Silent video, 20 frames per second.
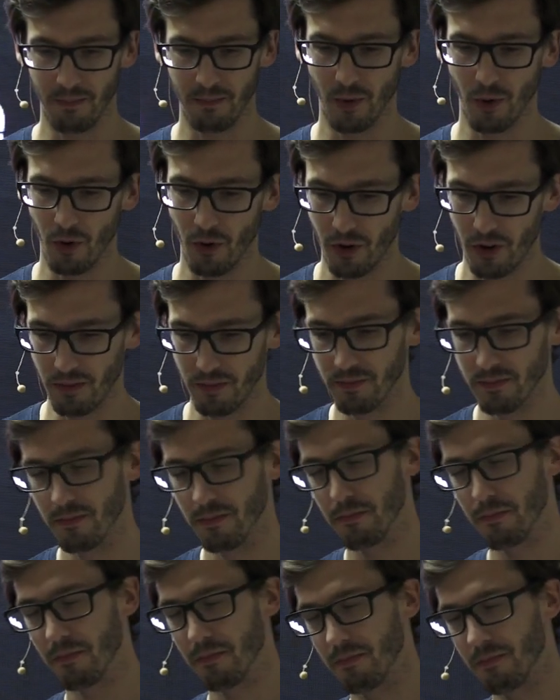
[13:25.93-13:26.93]
or
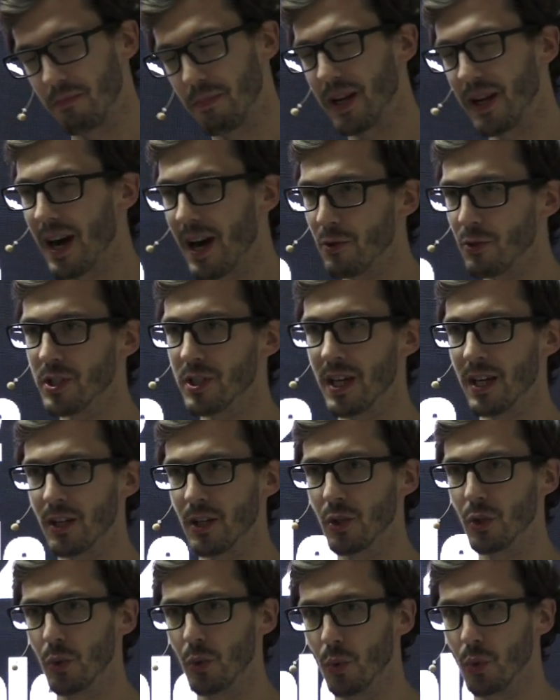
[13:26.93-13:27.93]
by now Zen
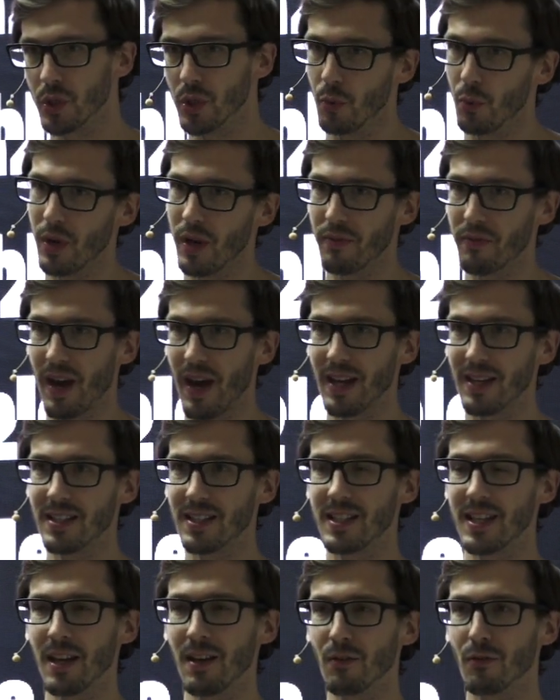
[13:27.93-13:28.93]
2. So we've had
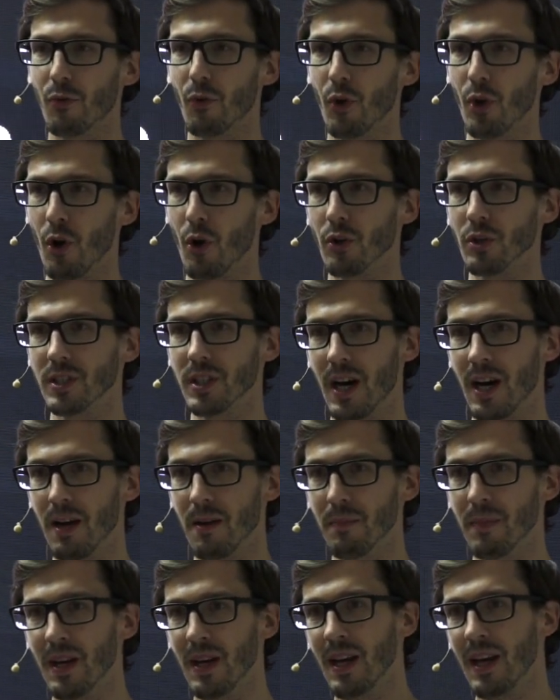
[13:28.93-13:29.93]
Zen for a long
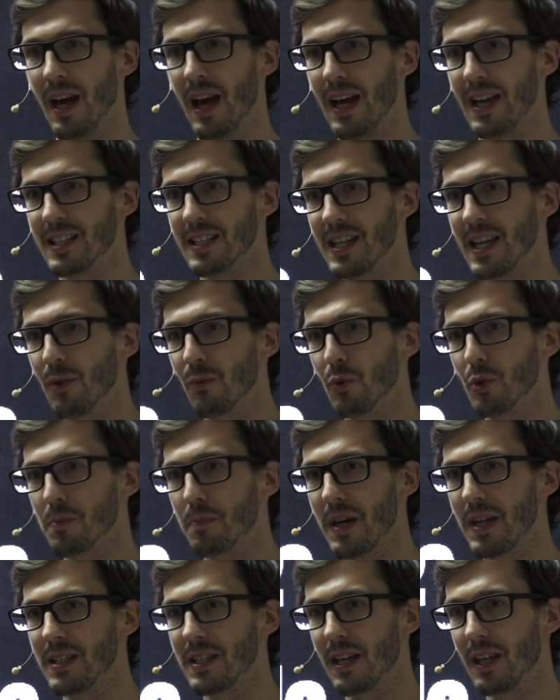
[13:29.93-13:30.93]
time, and Zen was
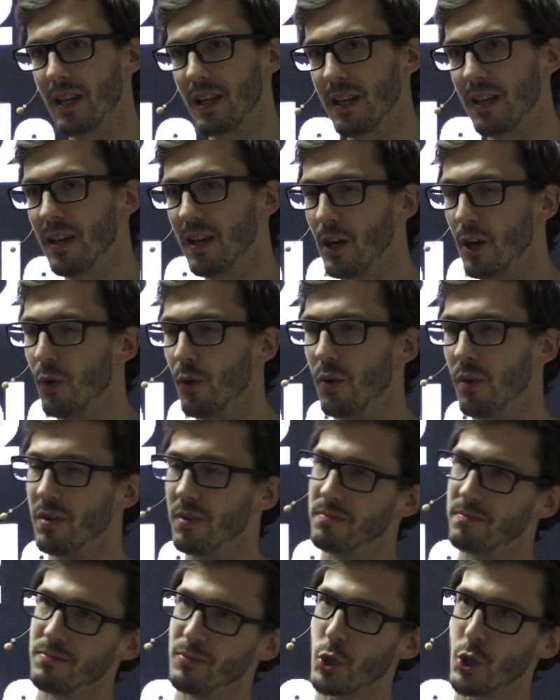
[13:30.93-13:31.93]
basically
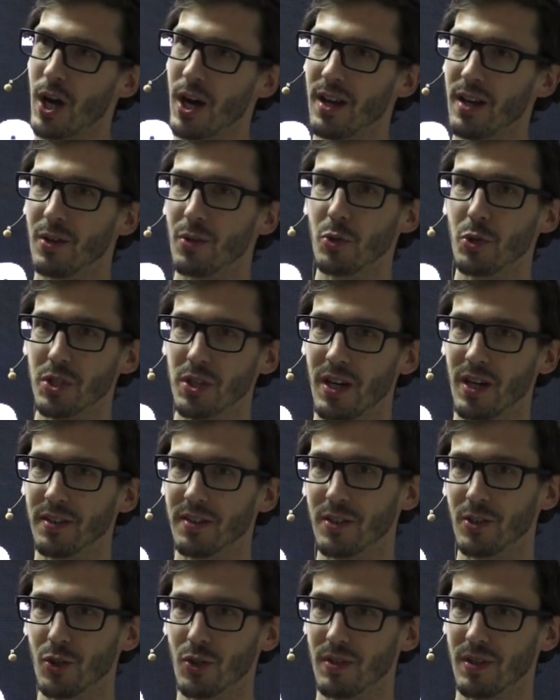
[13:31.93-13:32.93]
Shai, who
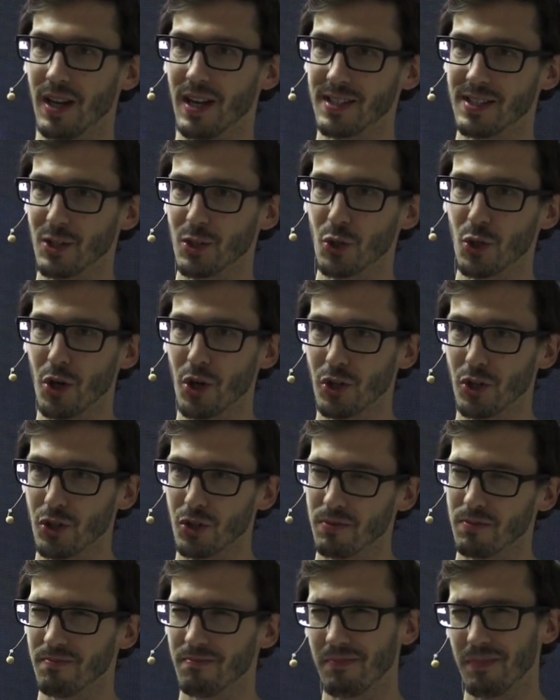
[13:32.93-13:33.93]
started
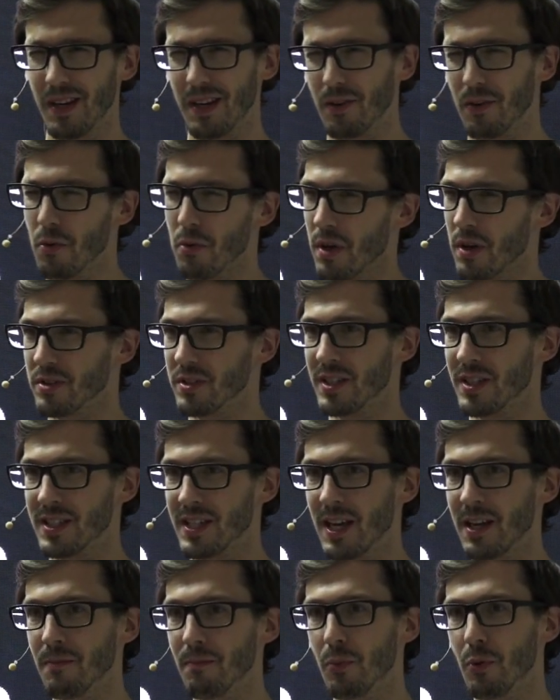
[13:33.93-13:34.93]
Elasticsearch in
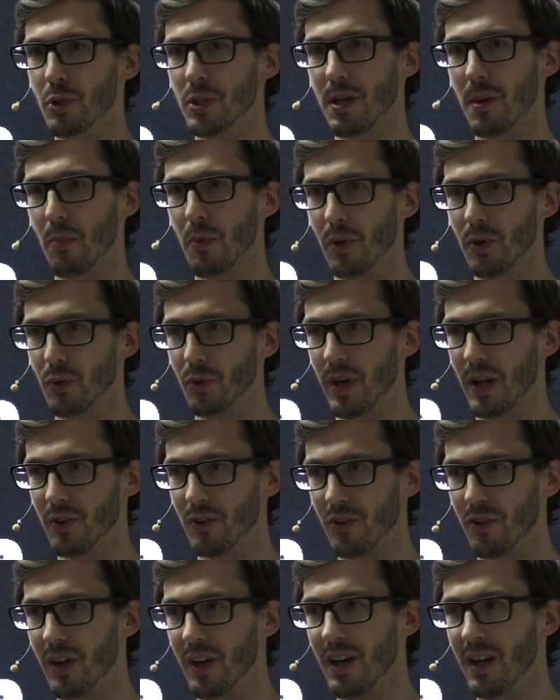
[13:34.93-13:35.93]
2010, put something
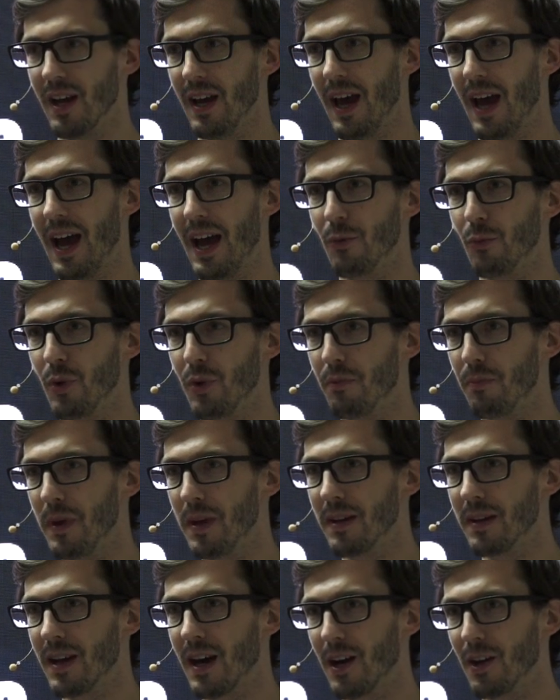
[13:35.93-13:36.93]
together. And we've
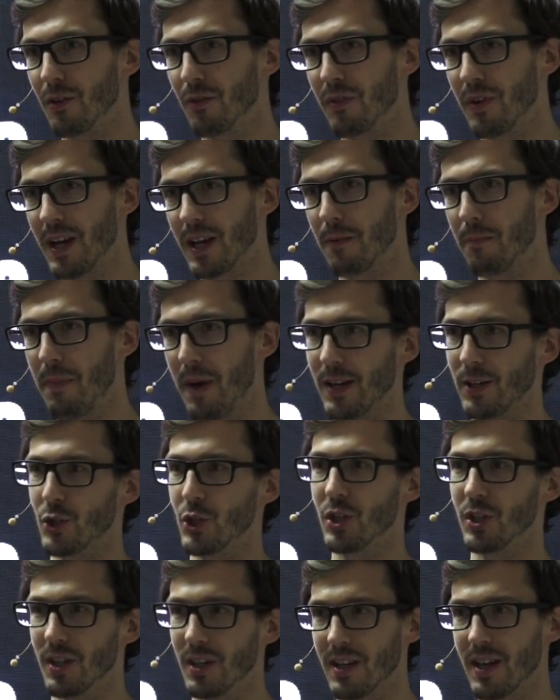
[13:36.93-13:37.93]
been kind of like
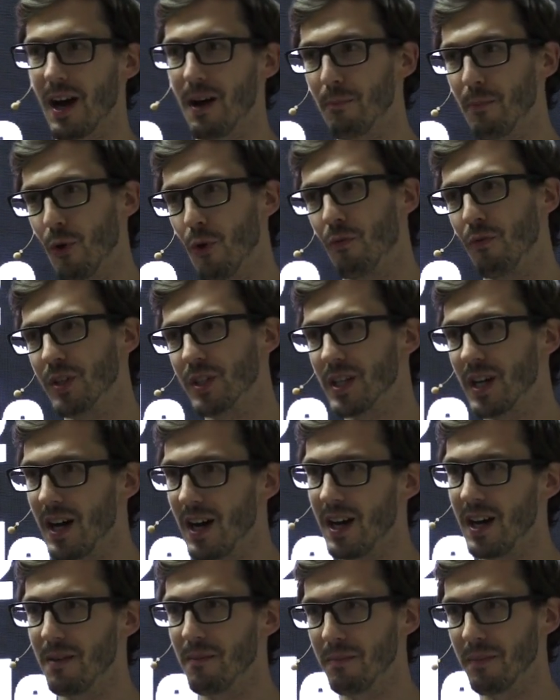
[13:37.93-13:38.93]
patching that up over
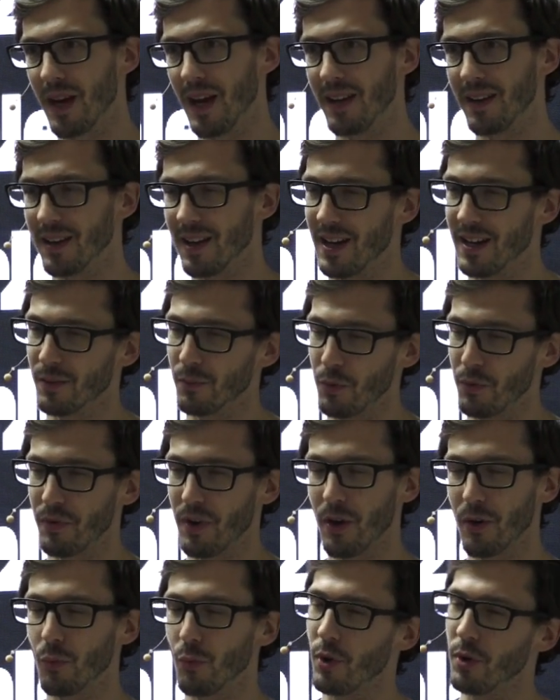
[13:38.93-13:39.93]
time, and like we
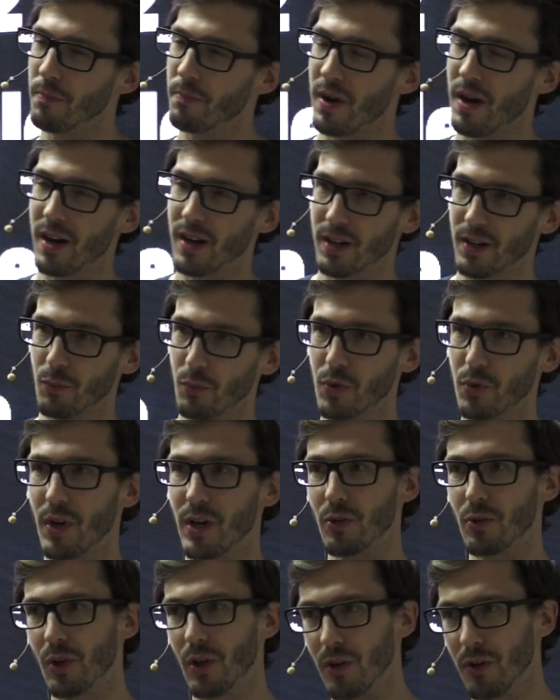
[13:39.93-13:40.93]
found one bug and we
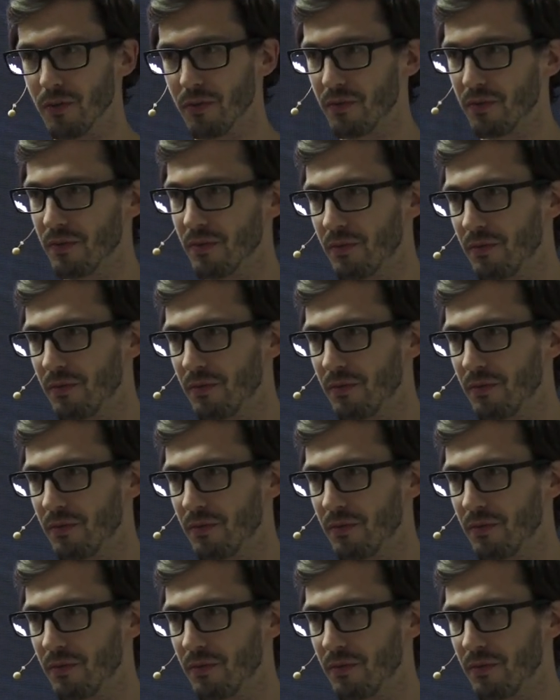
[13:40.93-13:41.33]
tried to close